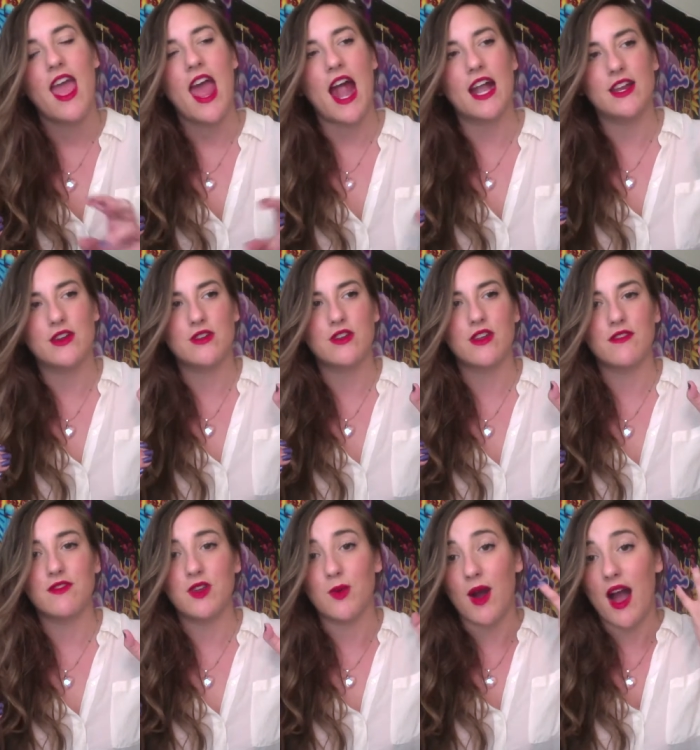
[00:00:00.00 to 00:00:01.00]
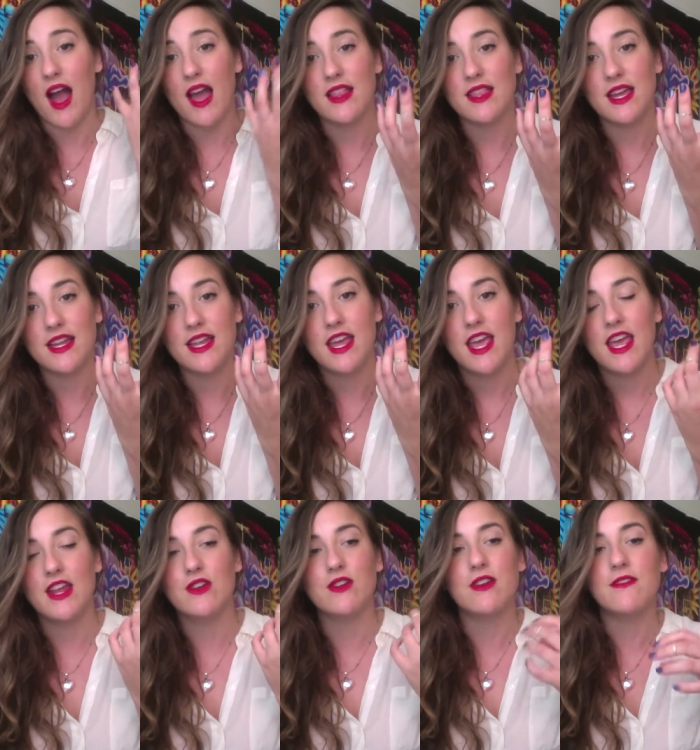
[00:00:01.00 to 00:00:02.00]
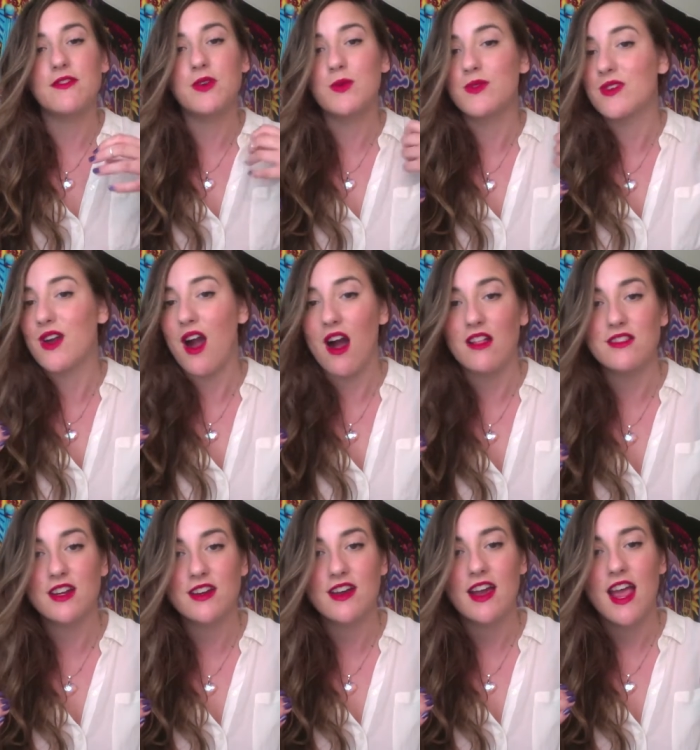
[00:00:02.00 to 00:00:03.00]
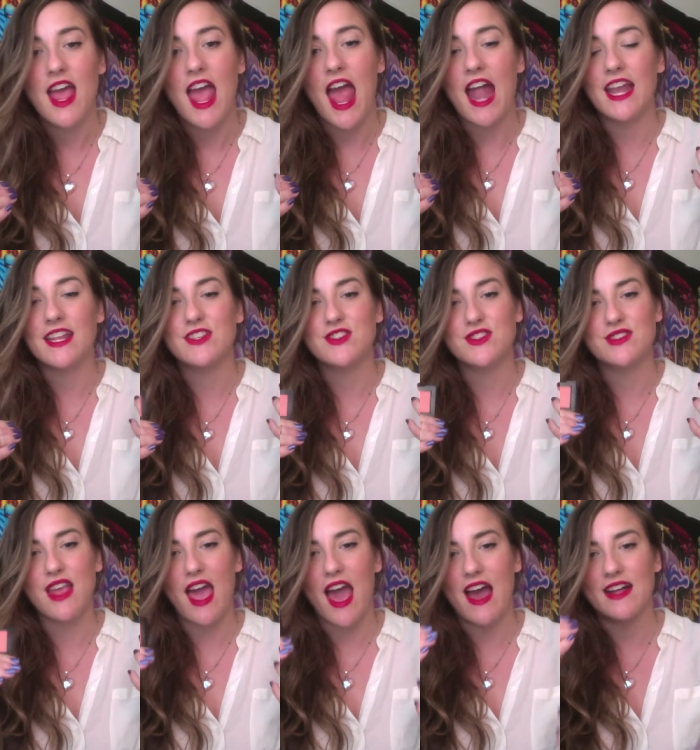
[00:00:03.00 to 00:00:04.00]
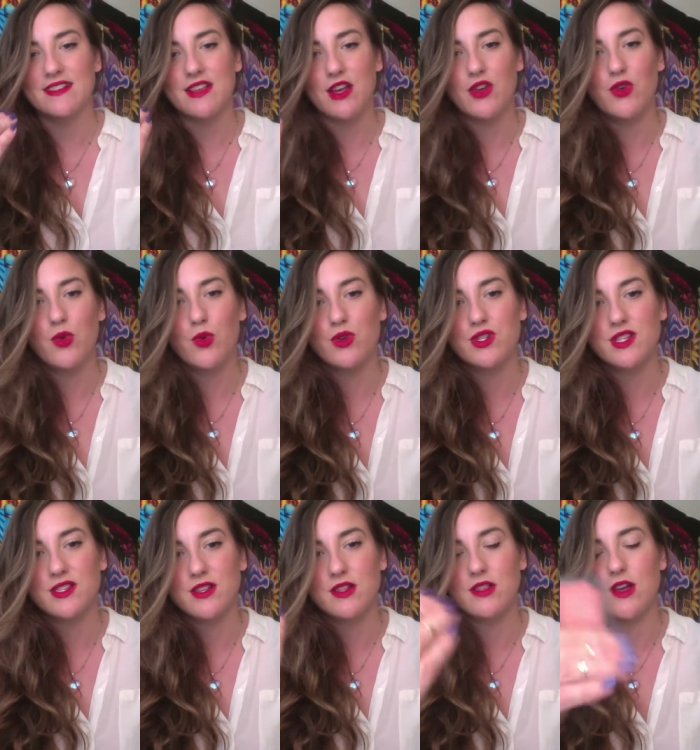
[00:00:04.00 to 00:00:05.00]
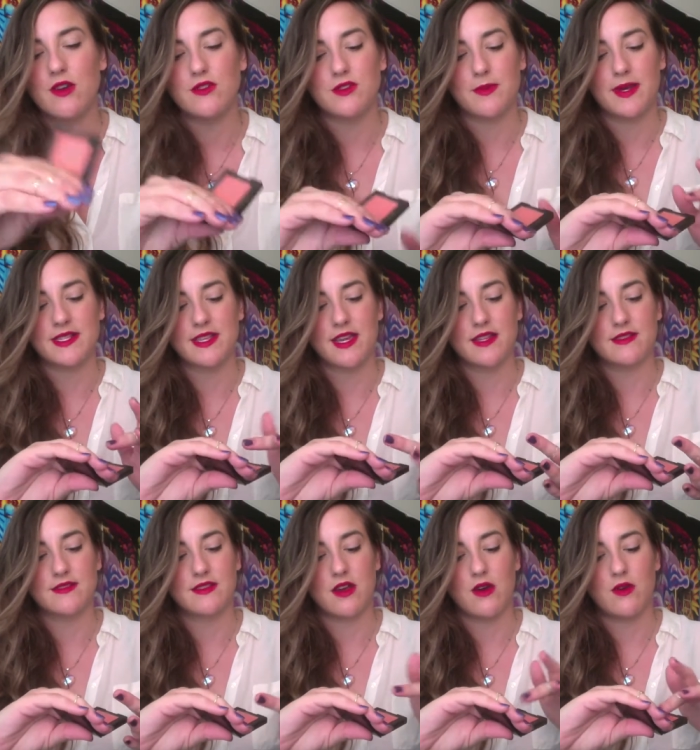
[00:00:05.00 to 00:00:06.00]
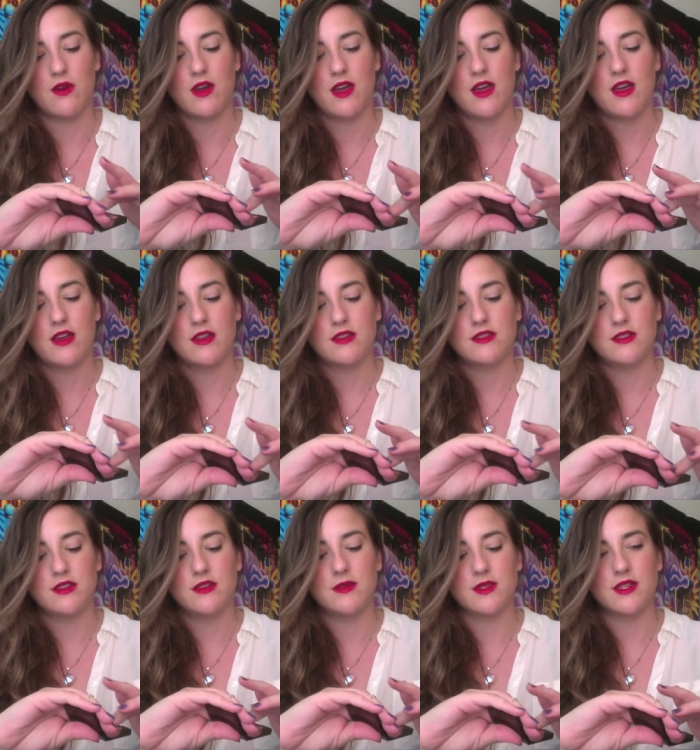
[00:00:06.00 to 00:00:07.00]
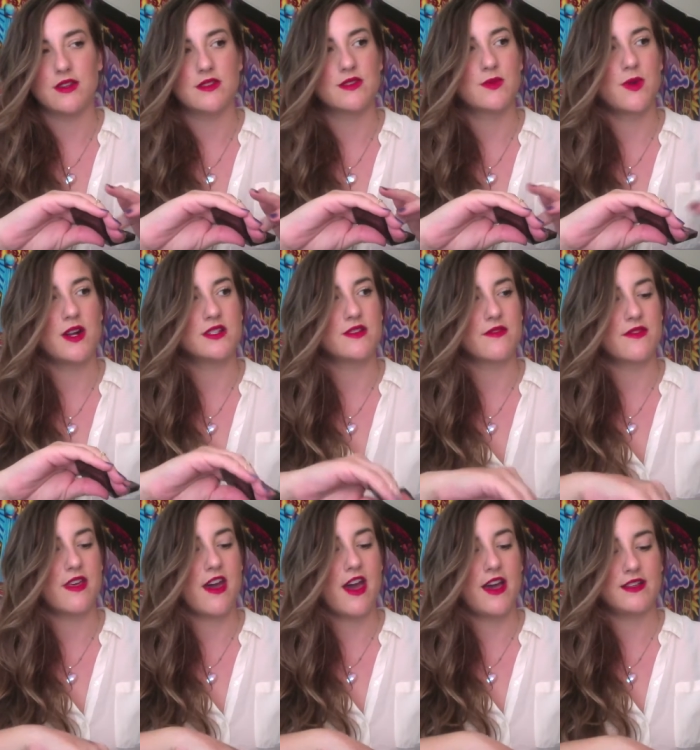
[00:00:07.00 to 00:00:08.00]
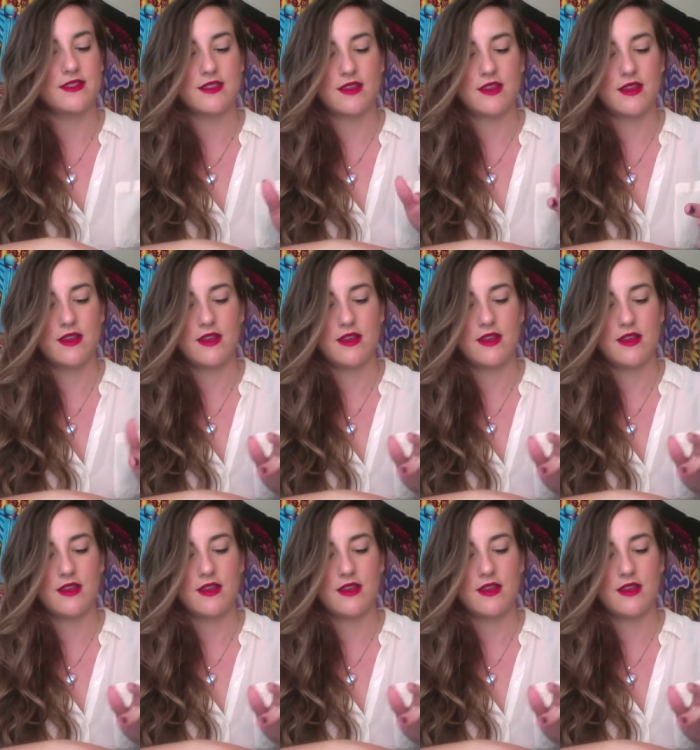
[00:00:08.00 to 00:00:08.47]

and it'll give you a highlight, it'll give you the color, and it just adds a gorgeous glow to my skin. So to do a little swatch of that,